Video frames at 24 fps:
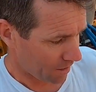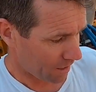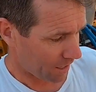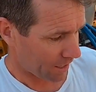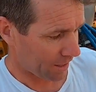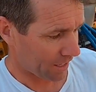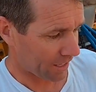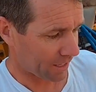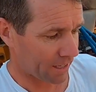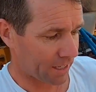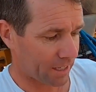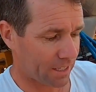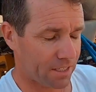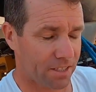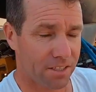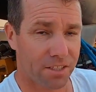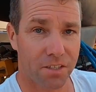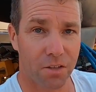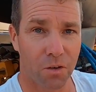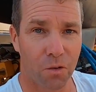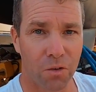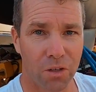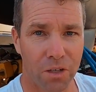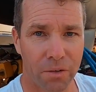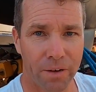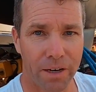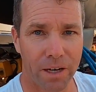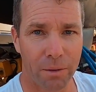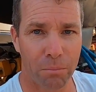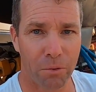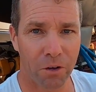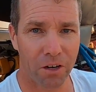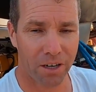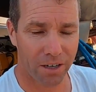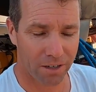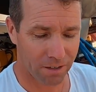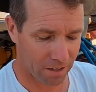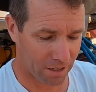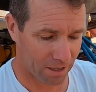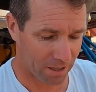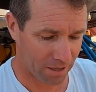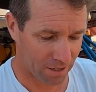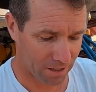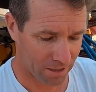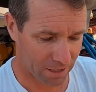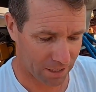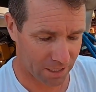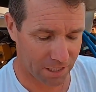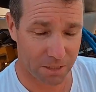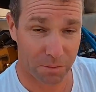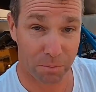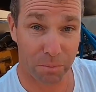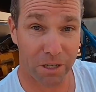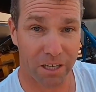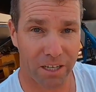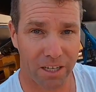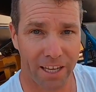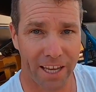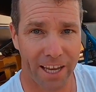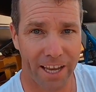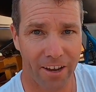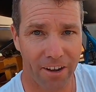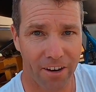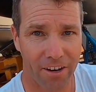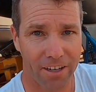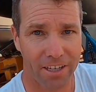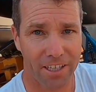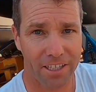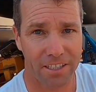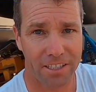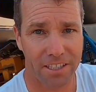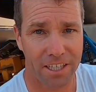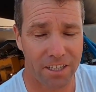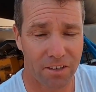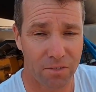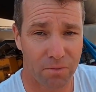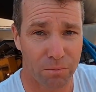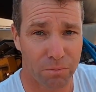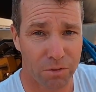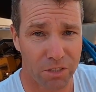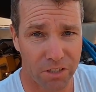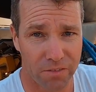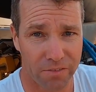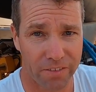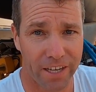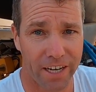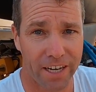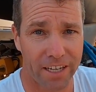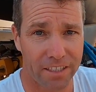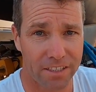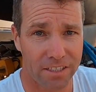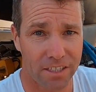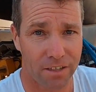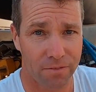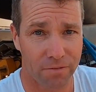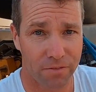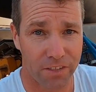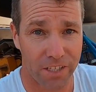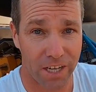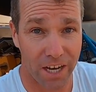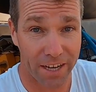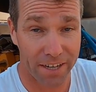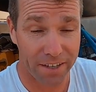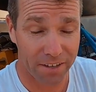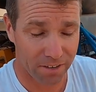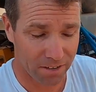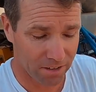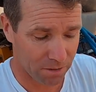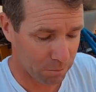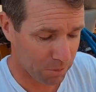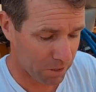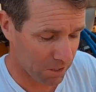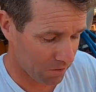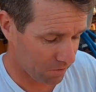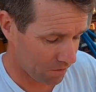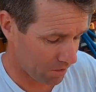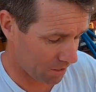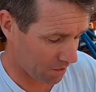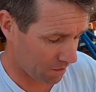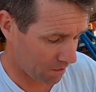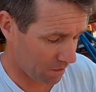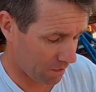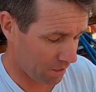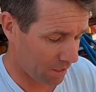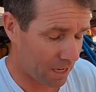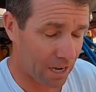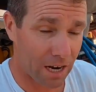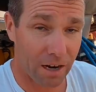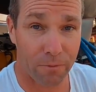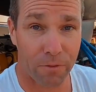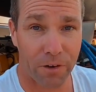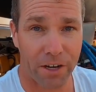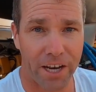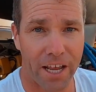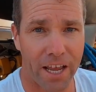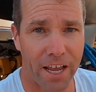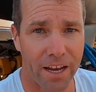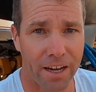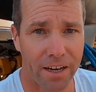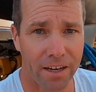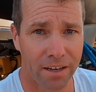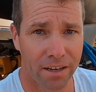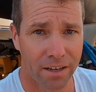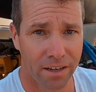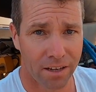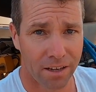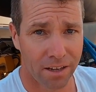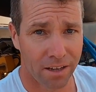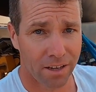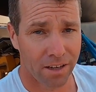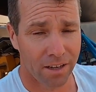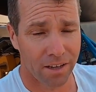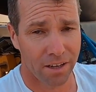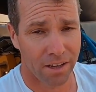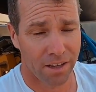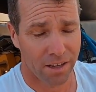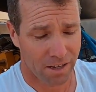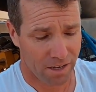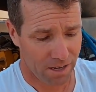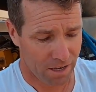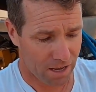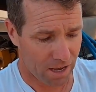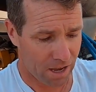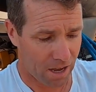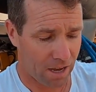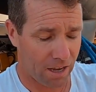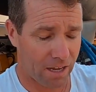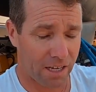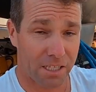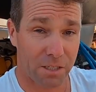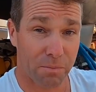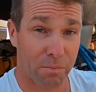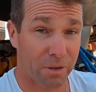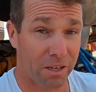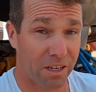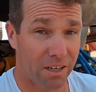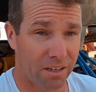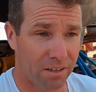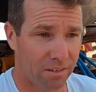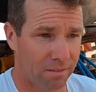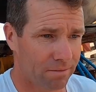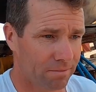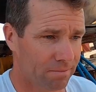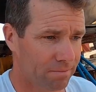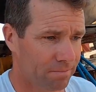I think that's the only way to put it. It's been chaotic in terms of getting stuff done on the boat every day. It's been